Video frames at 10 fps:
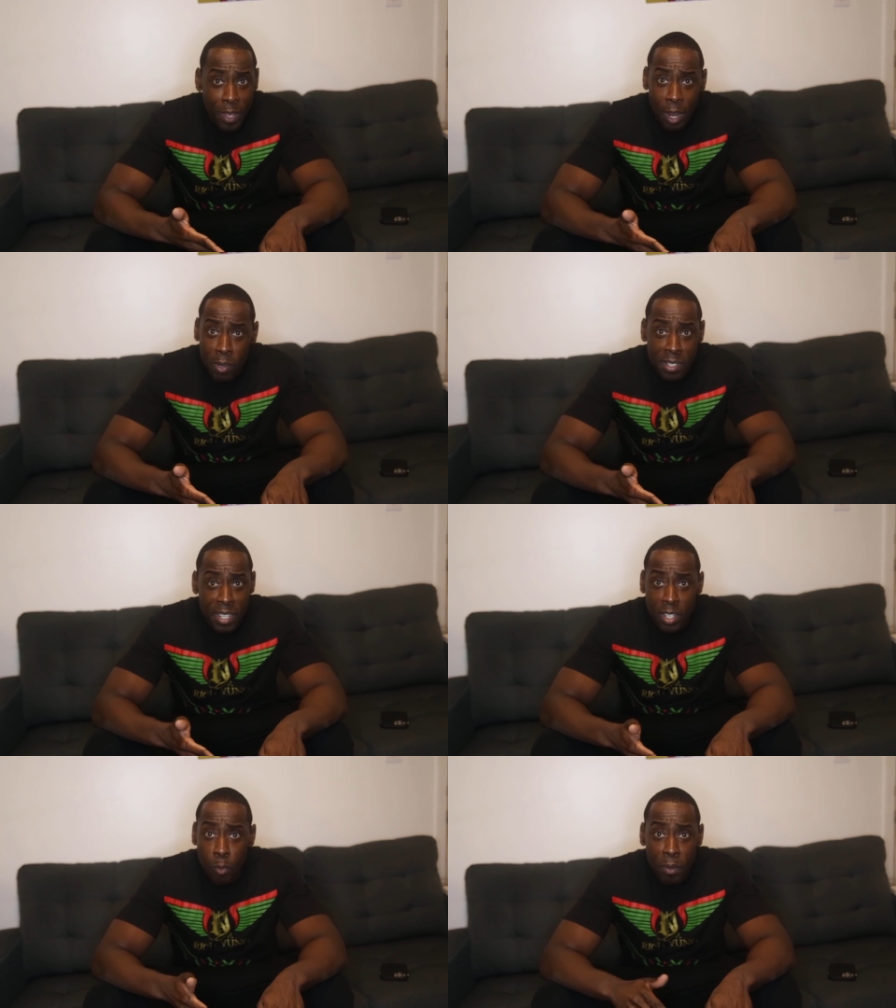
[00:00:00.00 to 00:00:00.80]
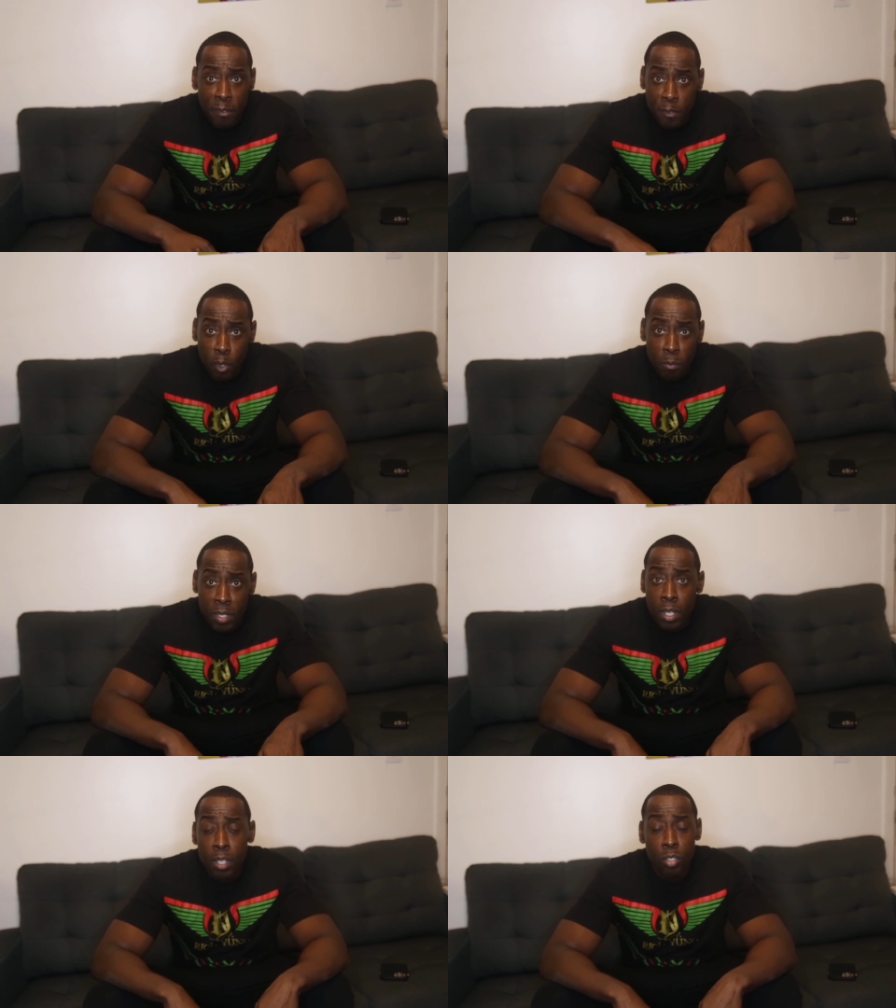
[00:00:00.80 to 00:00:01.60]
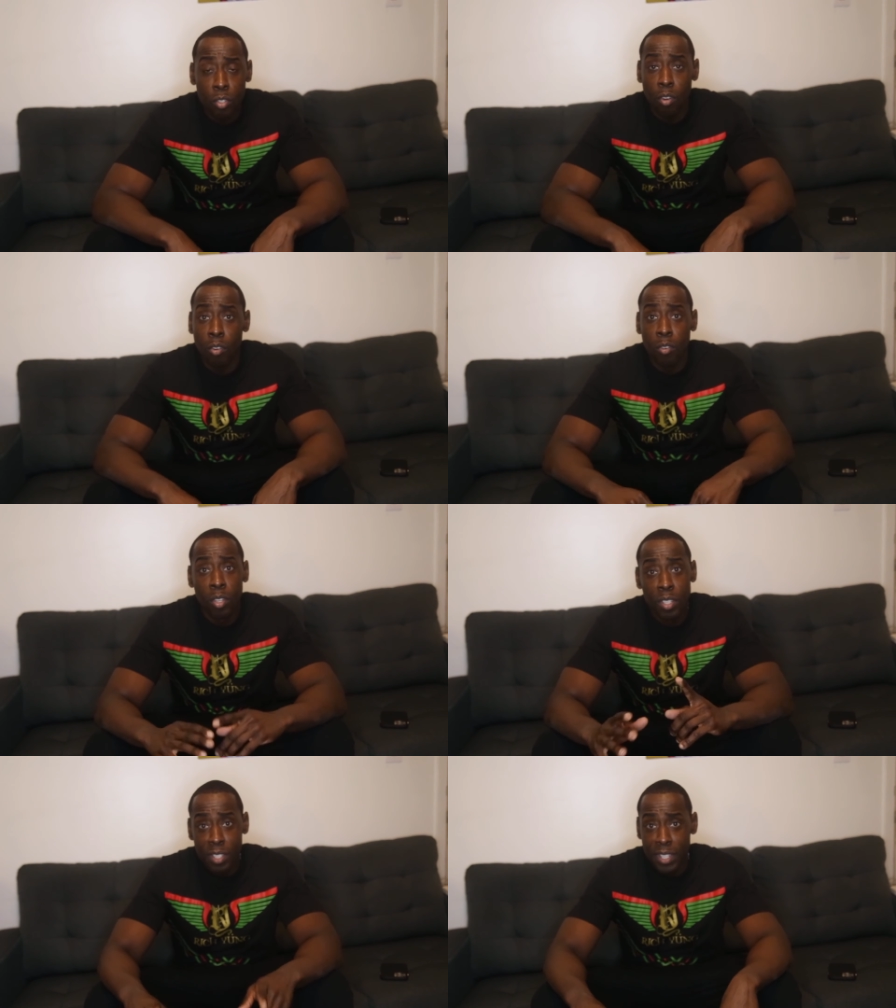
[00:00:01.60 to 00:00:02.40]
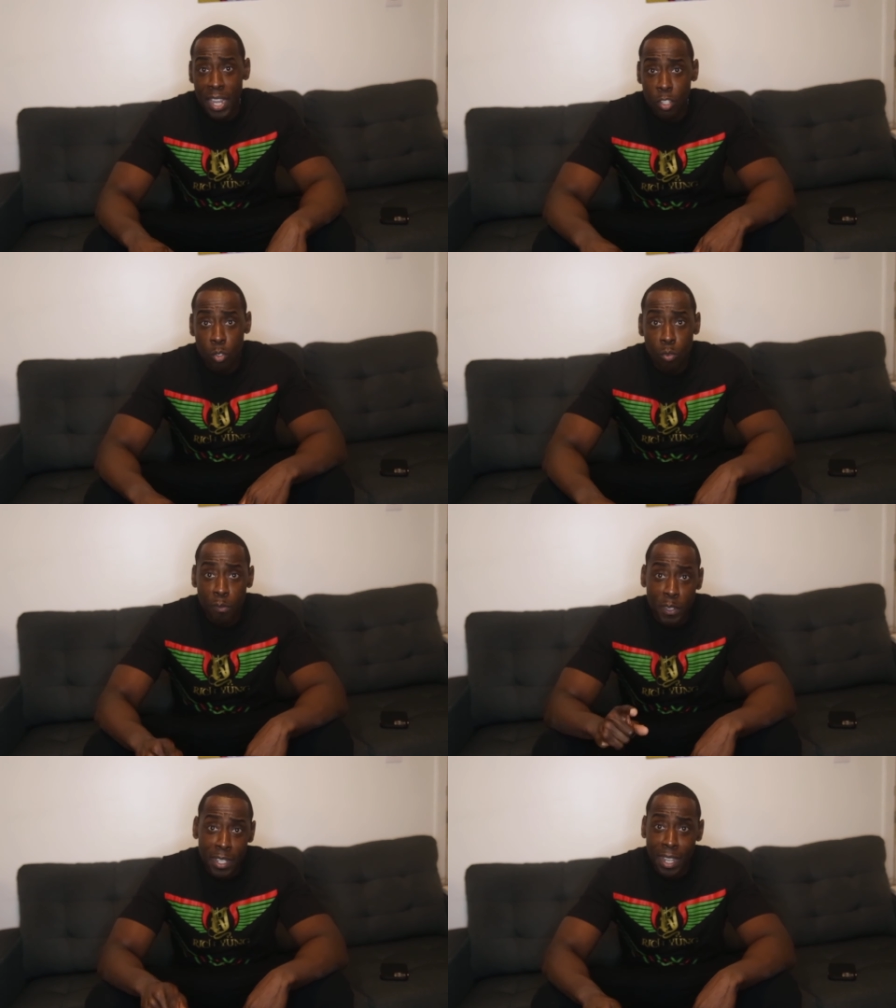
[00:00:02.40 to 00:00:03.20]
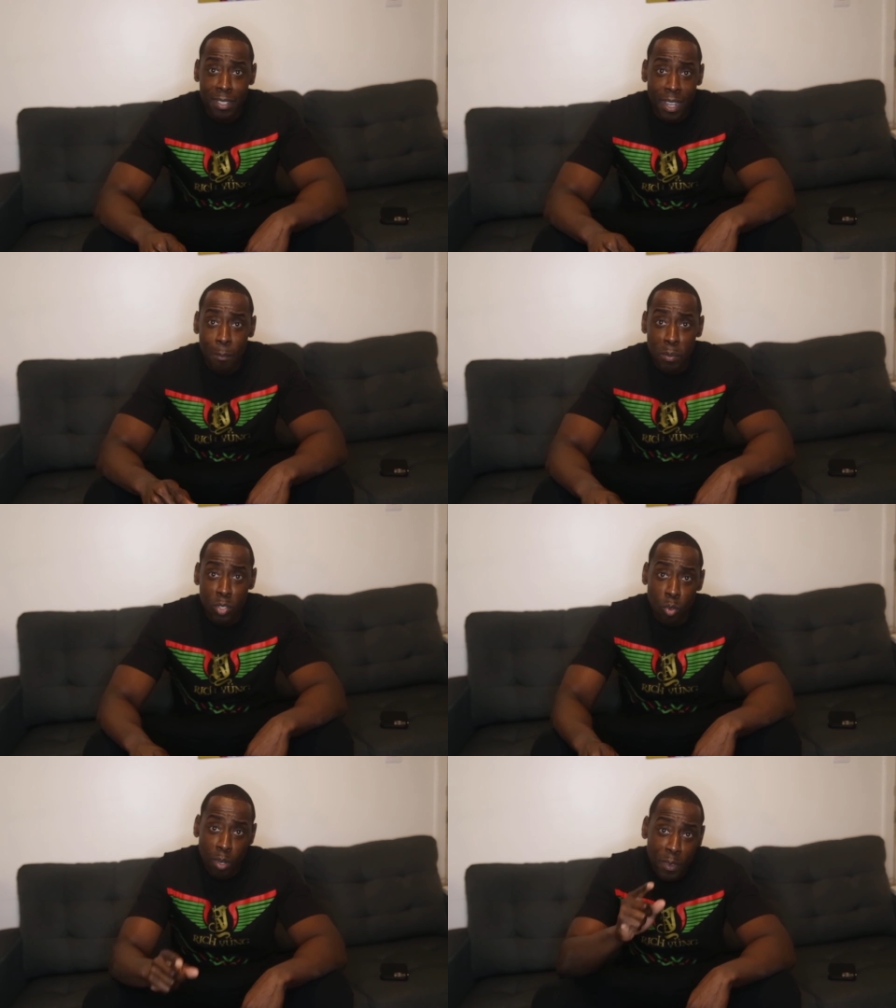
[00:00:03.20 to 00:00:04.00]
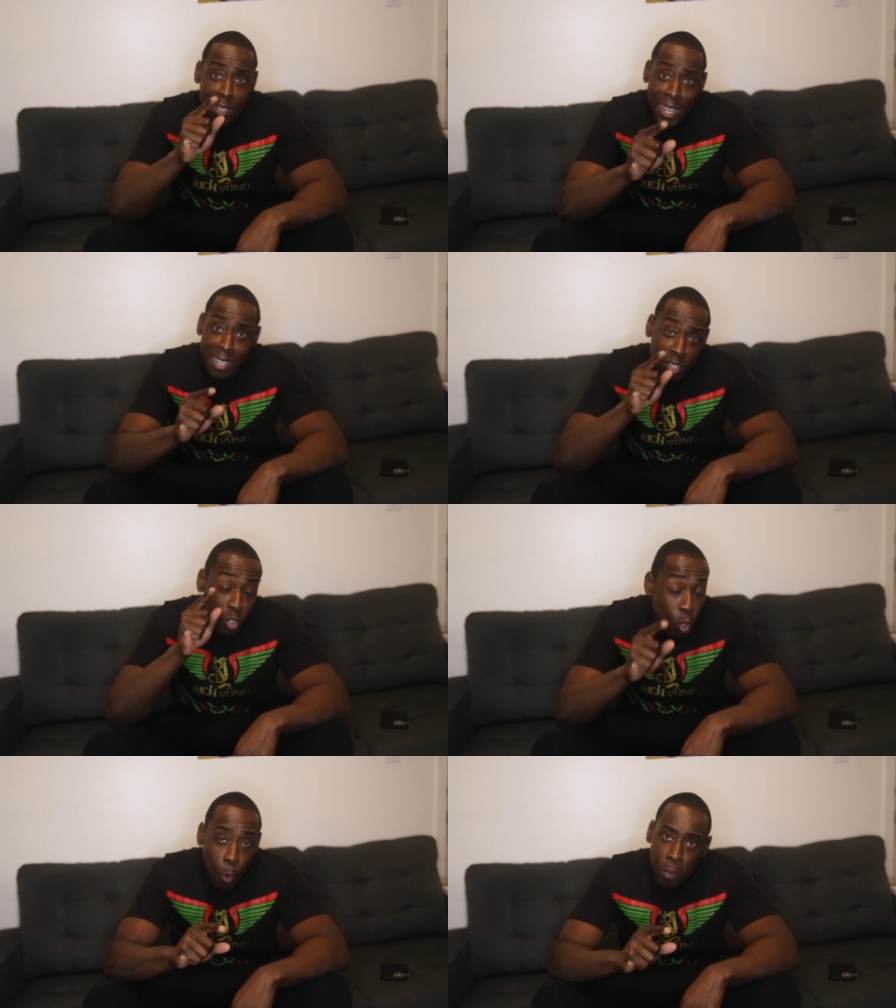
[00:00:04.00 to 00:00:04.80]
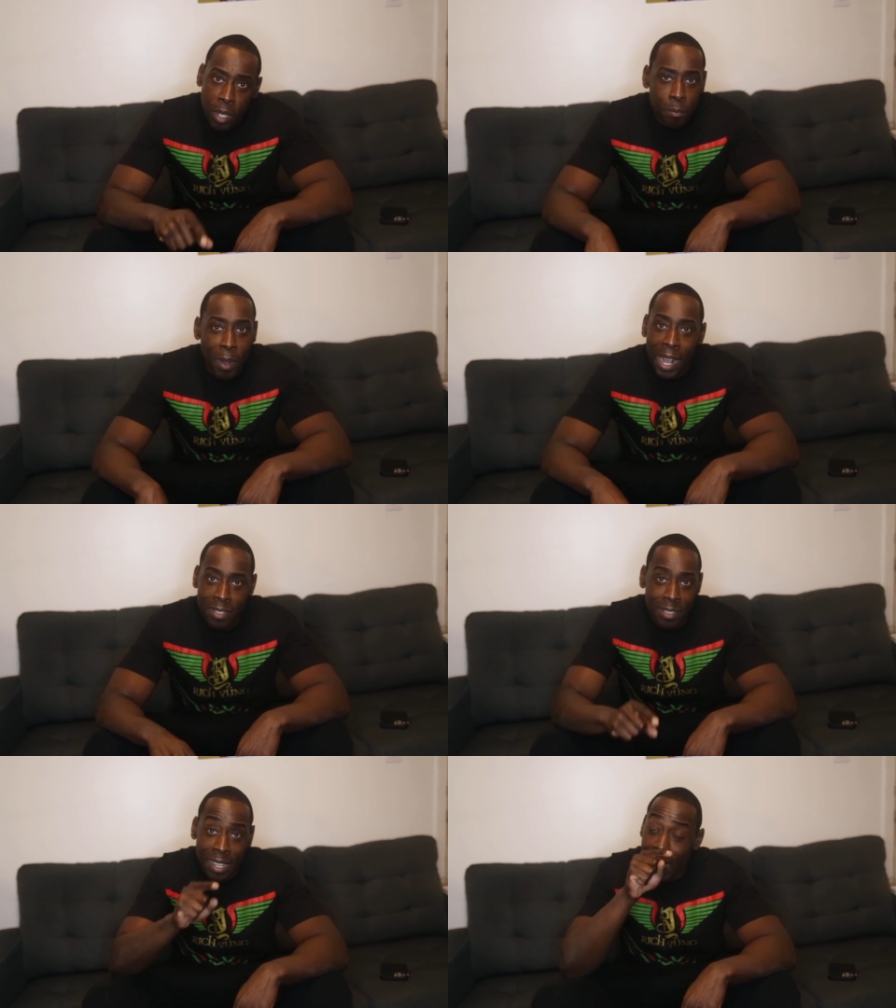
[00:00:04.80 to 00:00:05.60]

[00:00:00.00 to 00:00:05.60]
guaranteed it'll be filmed. So stay tuned for the next episode of a nice dope unboxing.